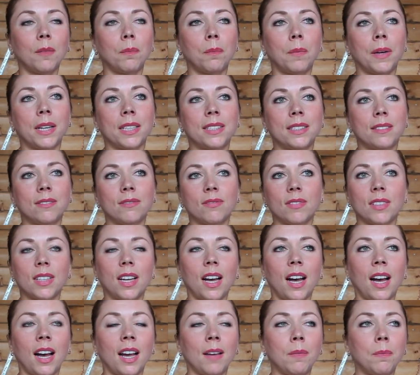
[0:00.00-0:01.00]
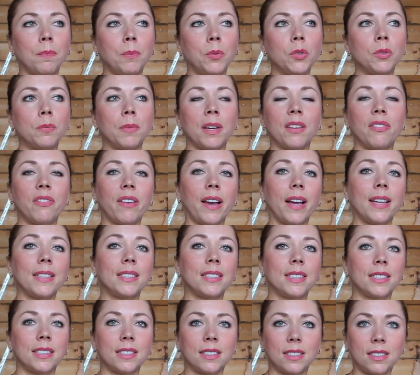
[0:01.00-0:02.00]
But I put my
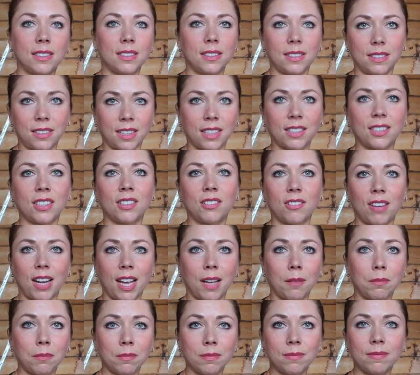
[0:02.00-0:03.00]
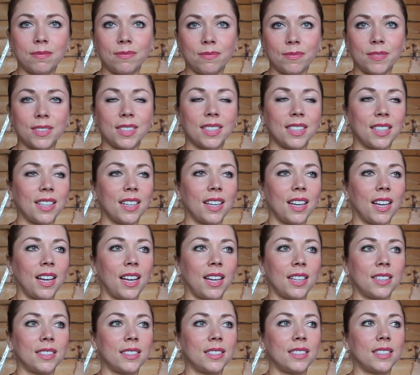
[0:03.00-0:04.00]
faith in Dr. Graham,
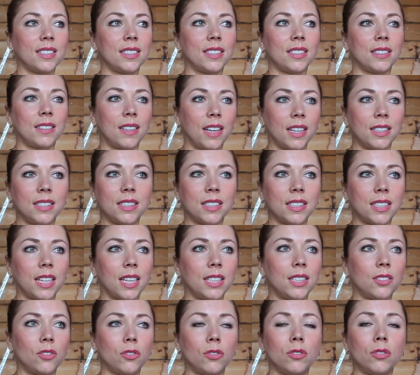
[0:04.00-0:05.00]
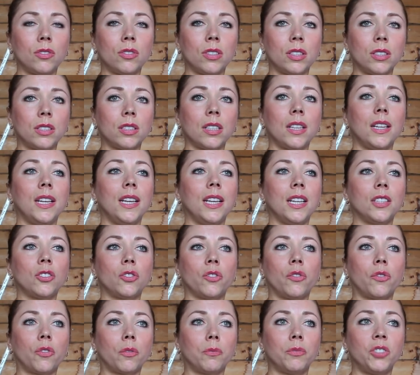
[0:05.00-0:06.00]
and I decided to do it.
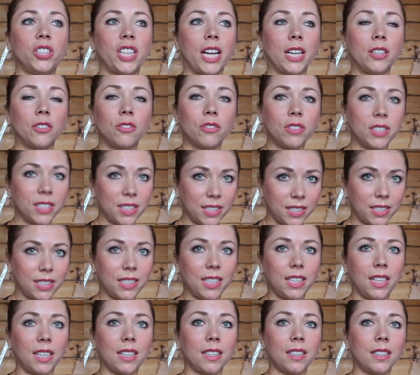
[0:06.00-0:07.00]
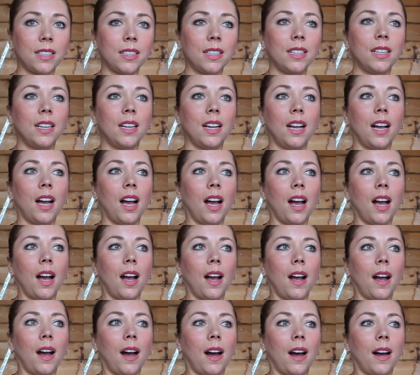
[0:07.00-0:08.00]
So from January this year,
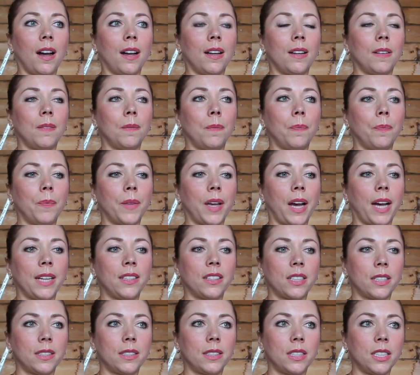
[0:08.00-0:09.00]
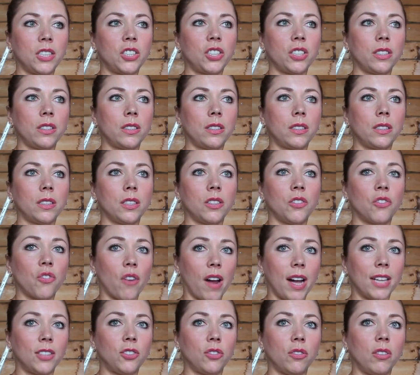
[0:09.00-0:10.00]
I transitioned
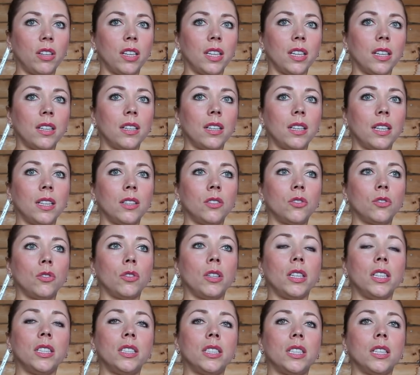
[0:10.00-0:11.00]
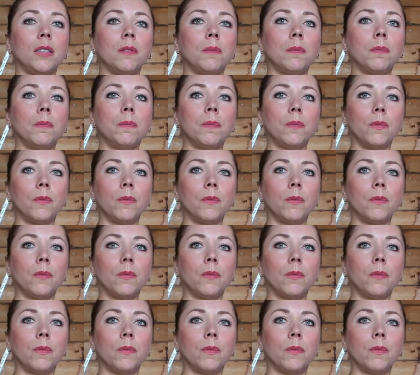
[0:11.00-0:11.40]
gradually into eating